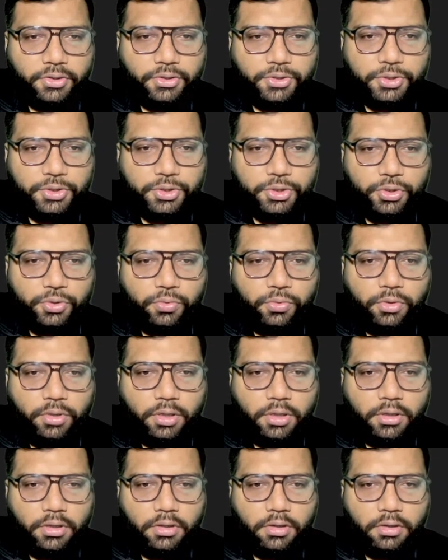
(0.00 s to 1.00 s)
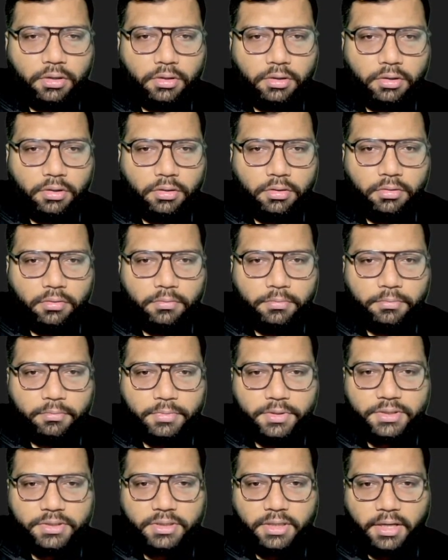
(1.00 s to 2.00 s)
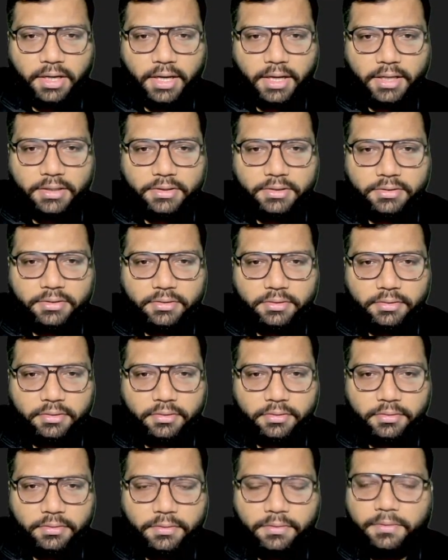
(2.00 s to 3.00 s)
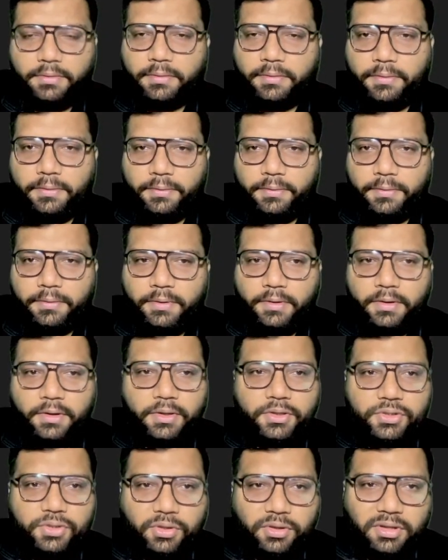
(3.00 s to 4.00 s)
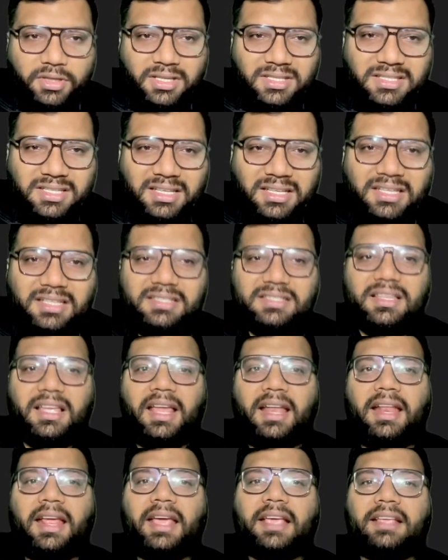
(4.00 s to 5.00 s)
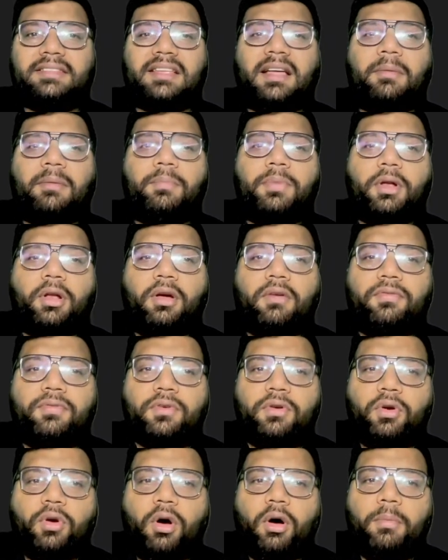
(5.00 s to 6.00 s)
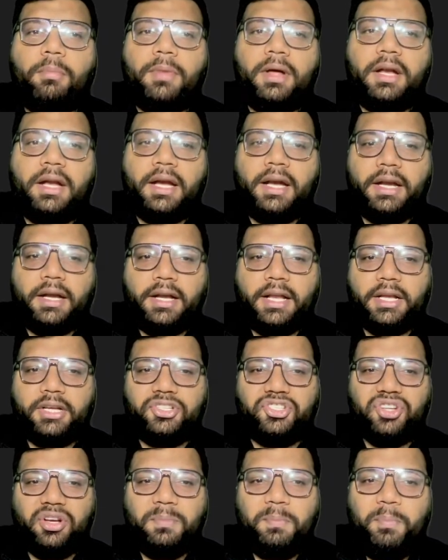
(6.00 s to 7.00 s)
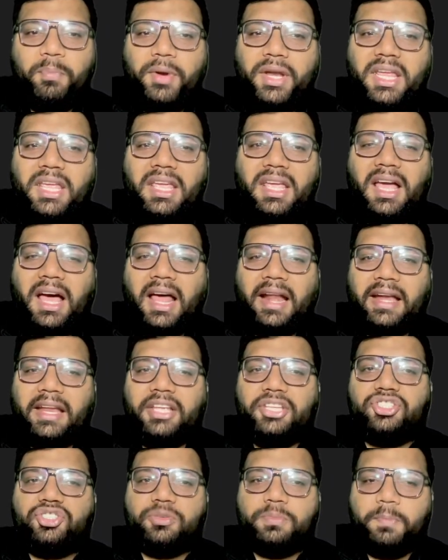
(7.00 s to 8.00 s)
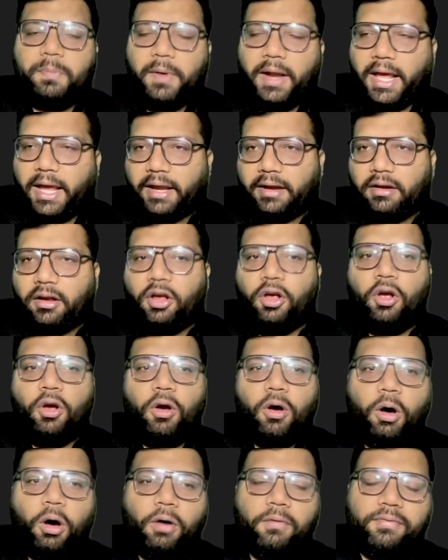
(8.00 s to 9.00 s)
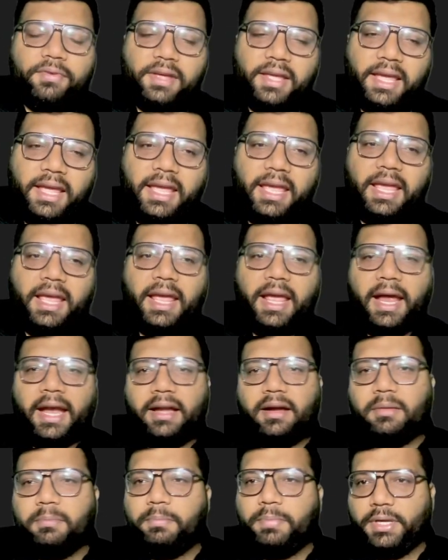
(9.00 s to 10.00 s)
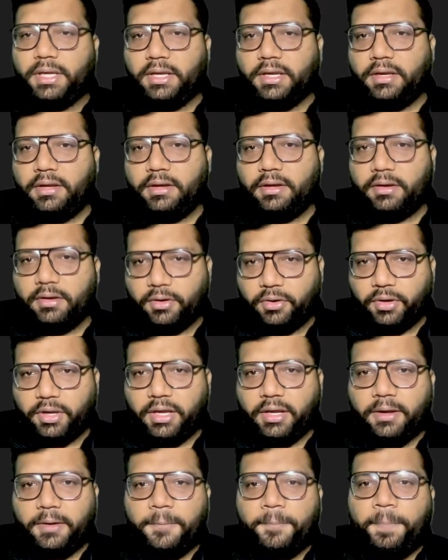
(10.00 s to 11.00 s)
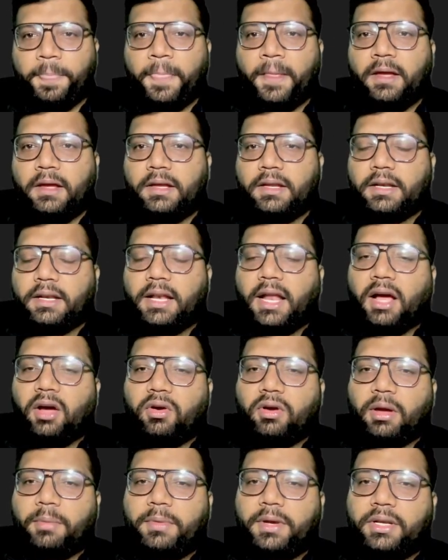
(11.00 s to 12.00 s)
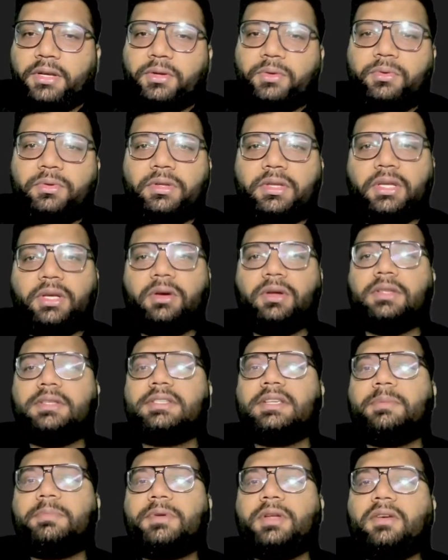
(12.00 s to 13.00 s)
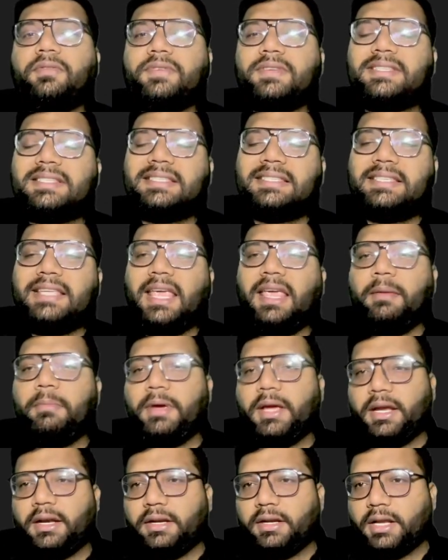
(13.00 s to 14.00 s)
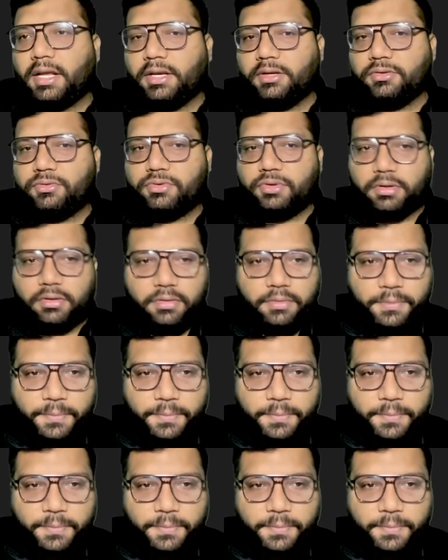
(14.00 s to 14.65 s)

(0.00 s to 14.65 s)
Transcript: shoot Mr. X. So this is an example of common intention, pre-arranged plan of A and B. Okay. Now coming to the concept of same intention.